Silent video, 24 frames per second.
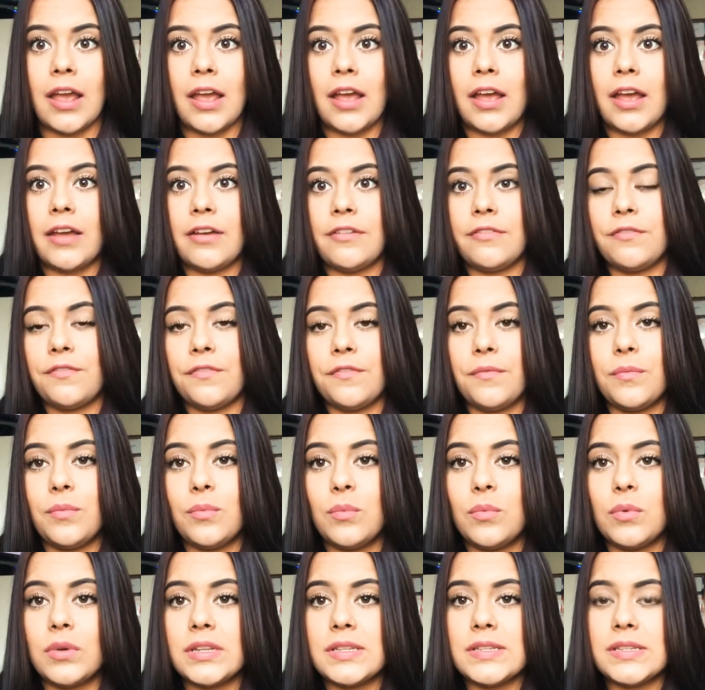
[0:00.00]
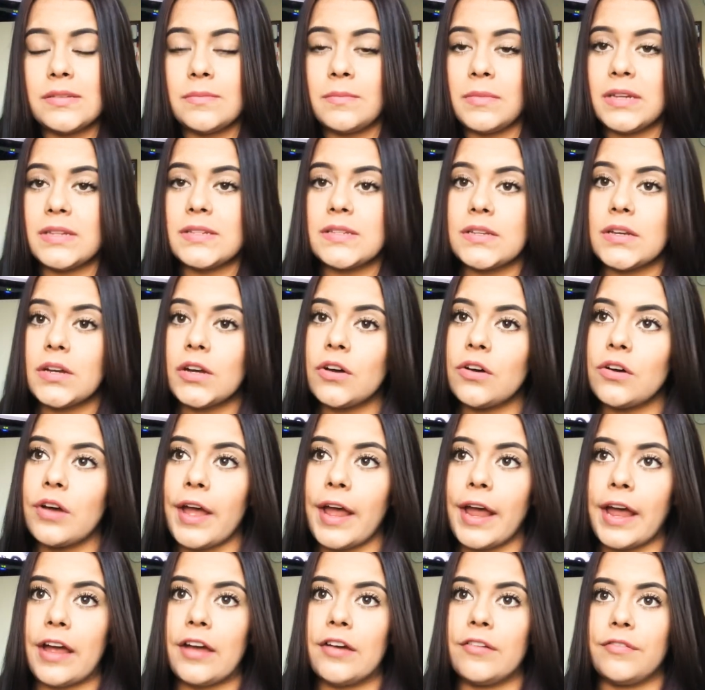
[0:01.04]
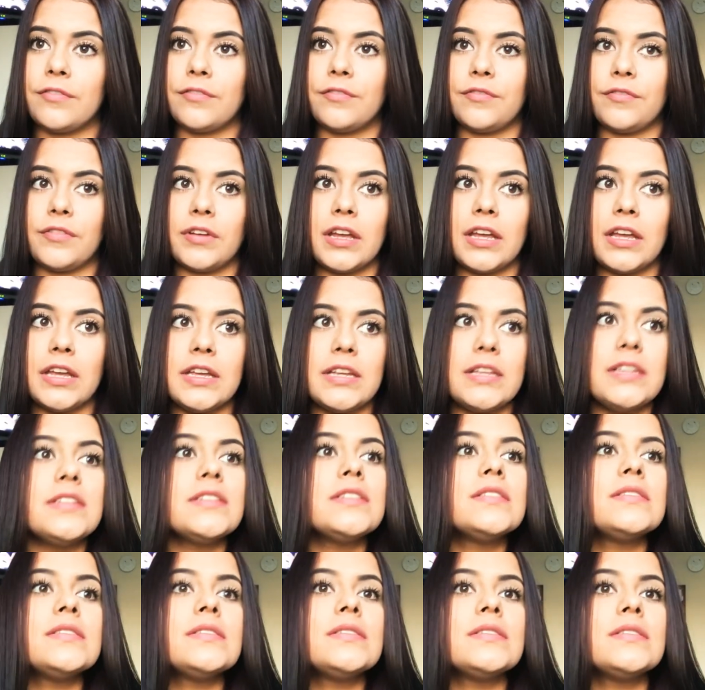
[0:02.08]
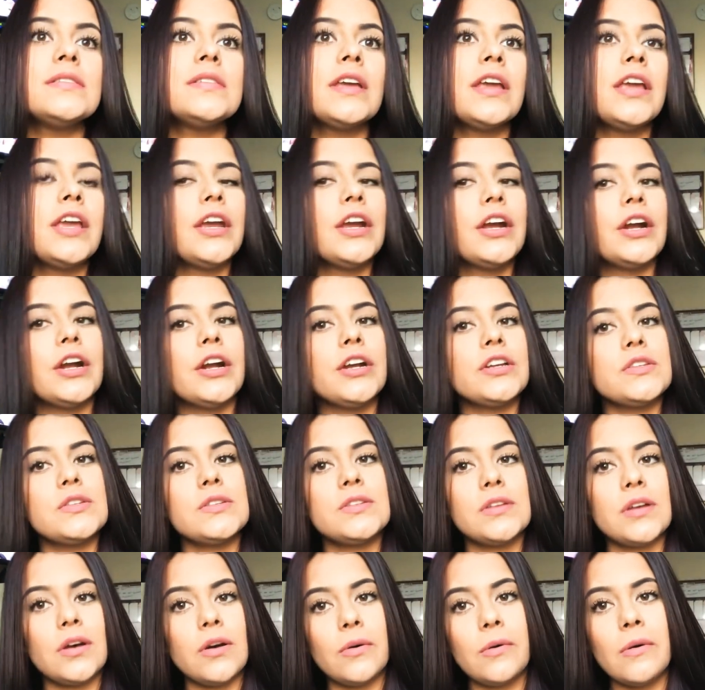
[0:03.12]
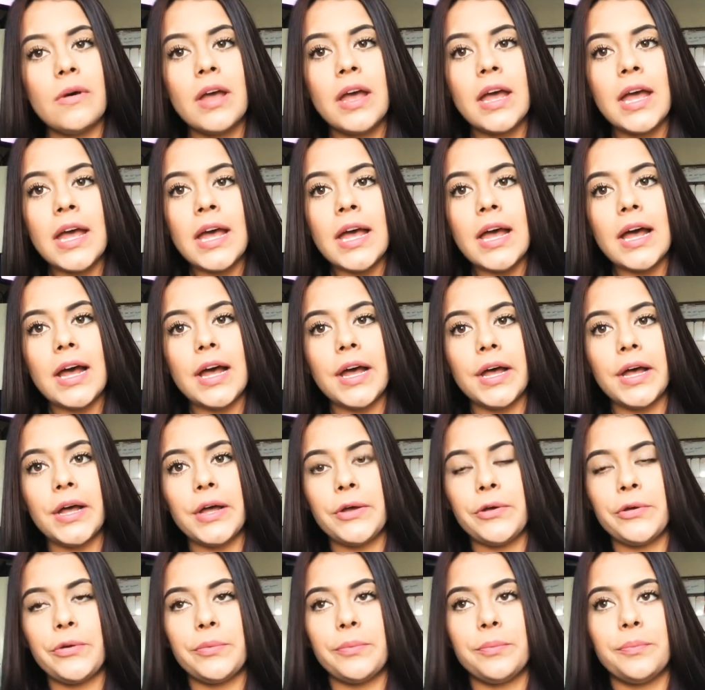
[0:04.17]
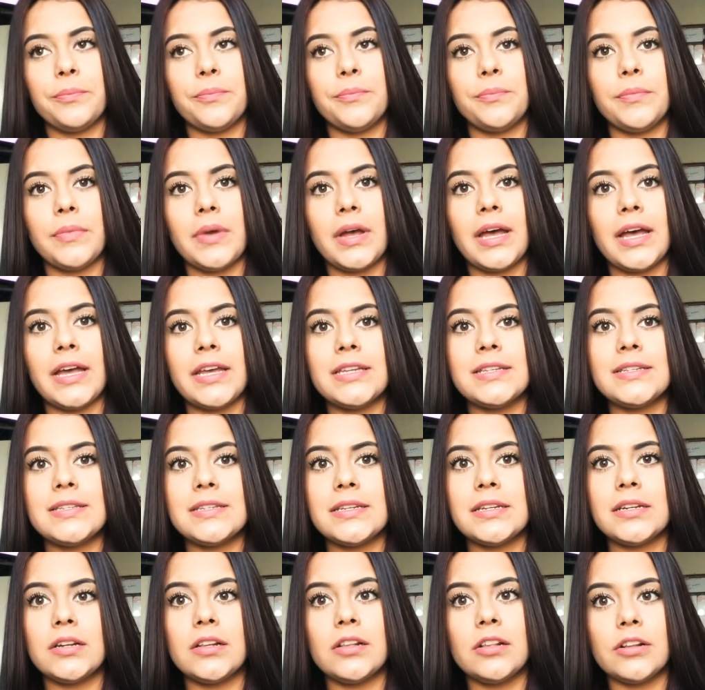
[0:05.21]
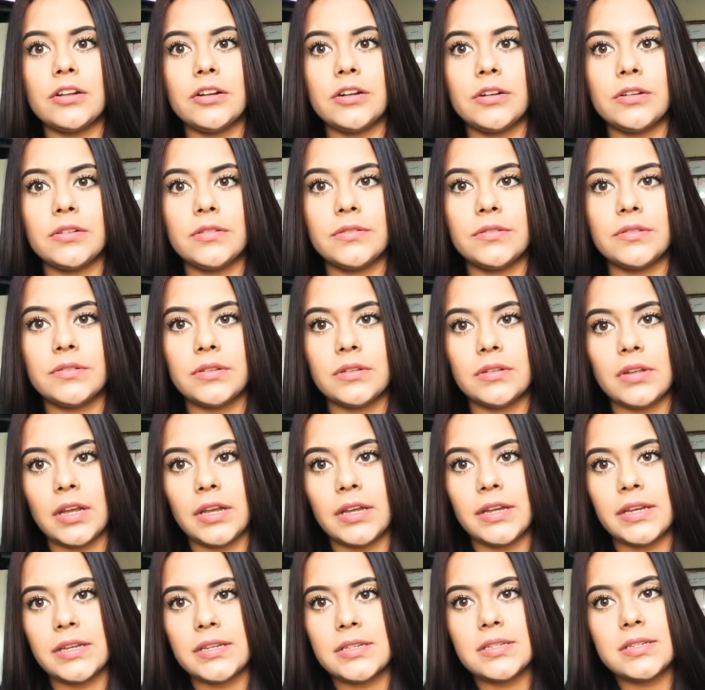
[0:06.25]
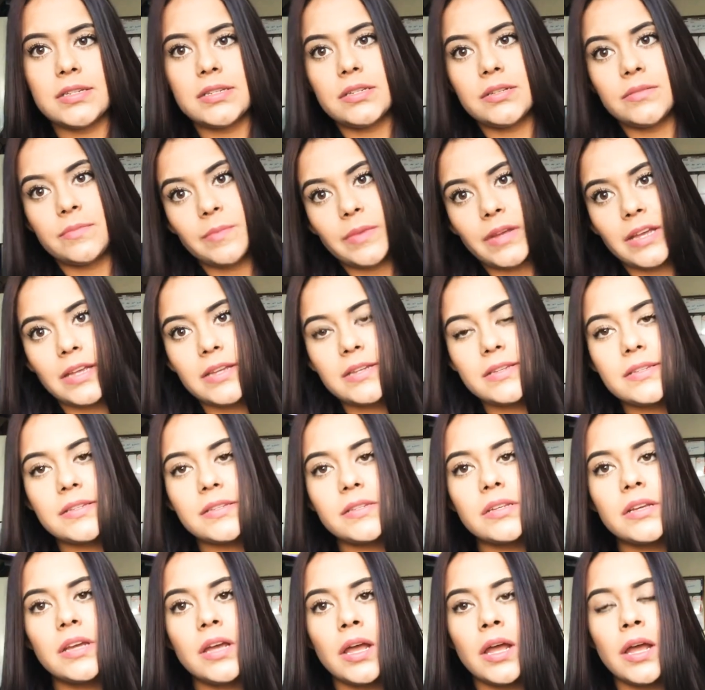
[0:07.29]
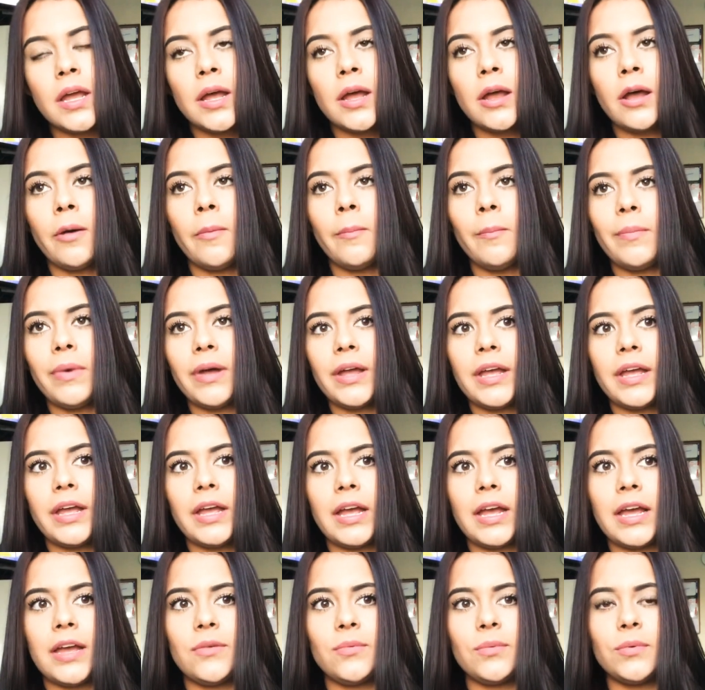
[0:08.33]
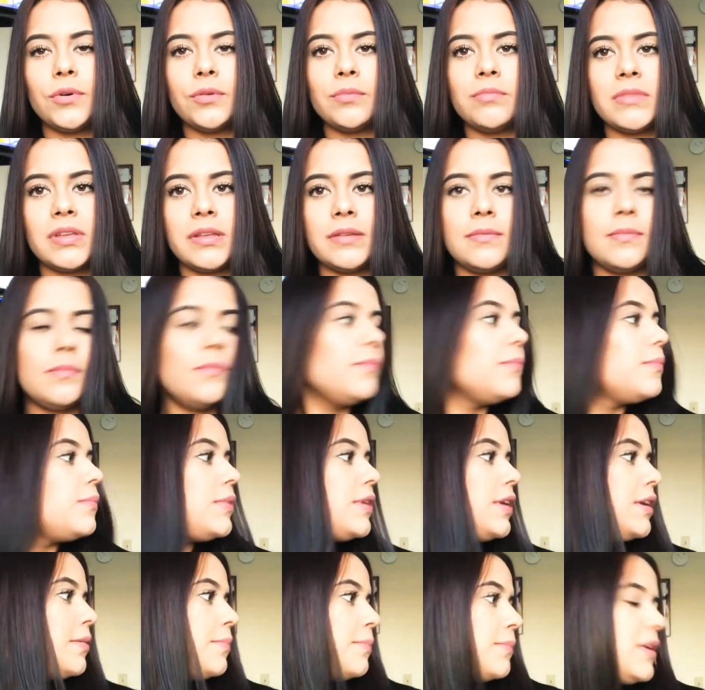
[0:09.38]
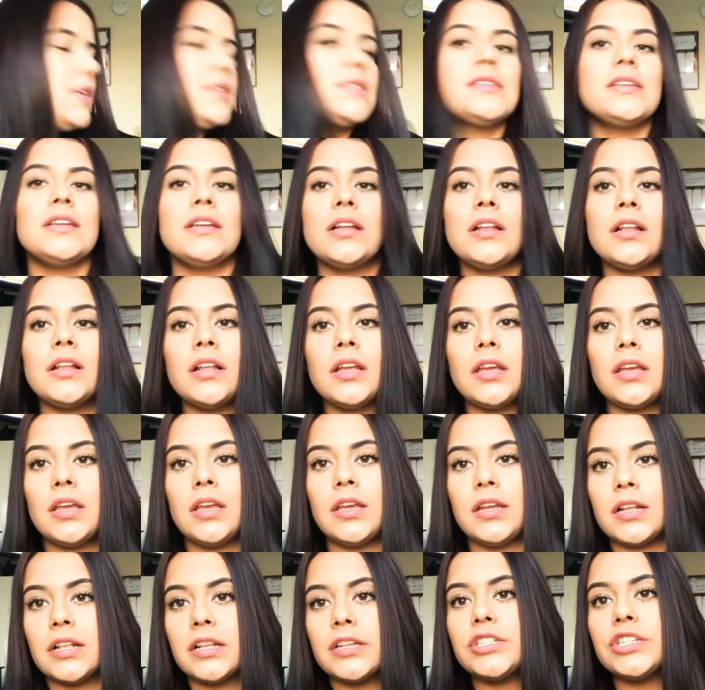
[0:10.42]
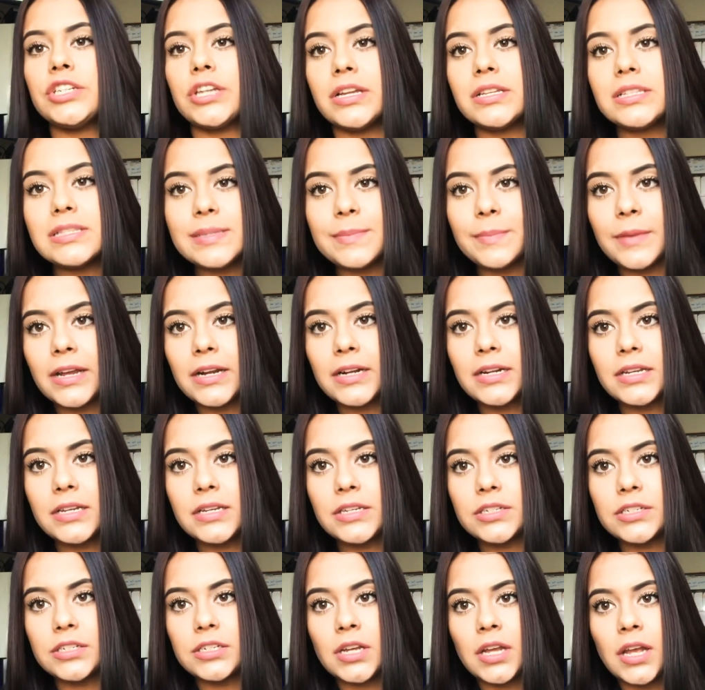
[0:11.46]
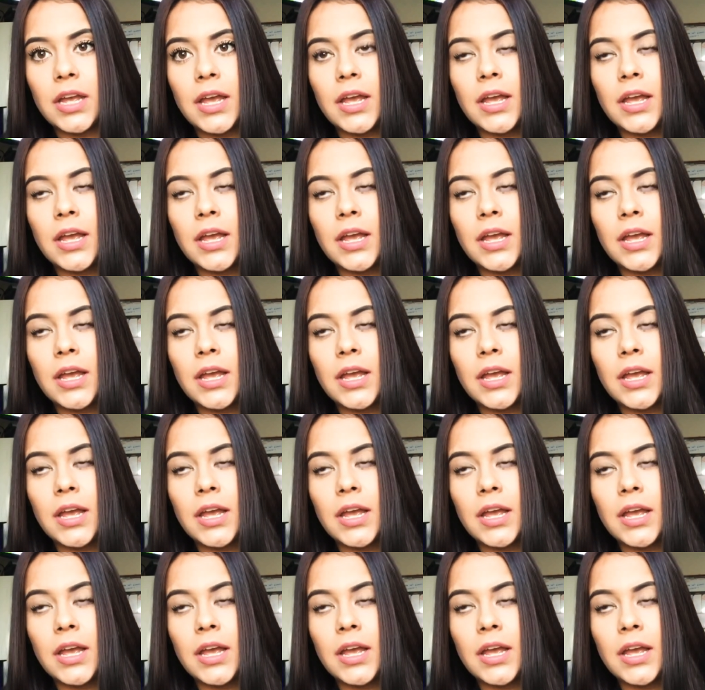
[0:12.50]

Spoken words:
Half was in Mexico, half is here, so I didn't learn, I guess, the best, but I will be mixing English and Spanish.